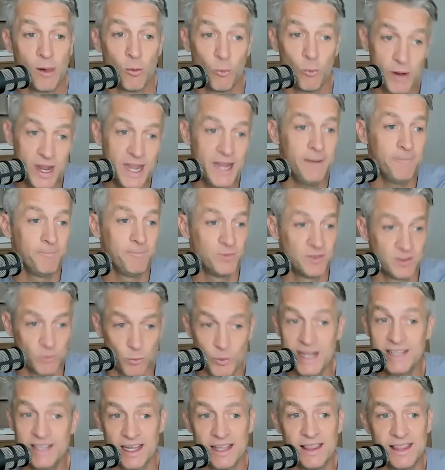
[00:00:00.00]
We
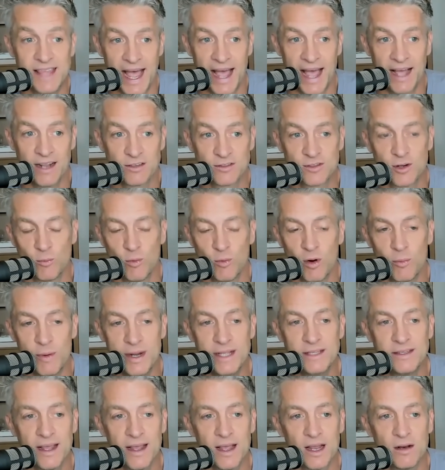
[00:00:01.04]
we did that. So what we
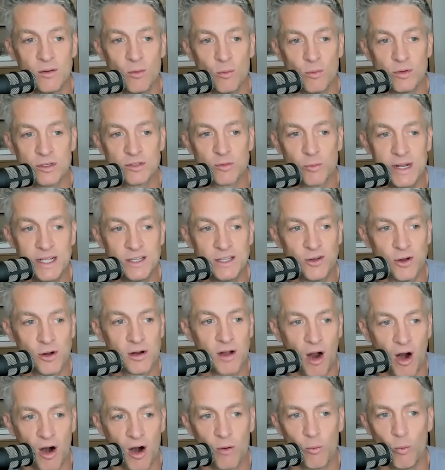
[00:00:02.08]
did was we took our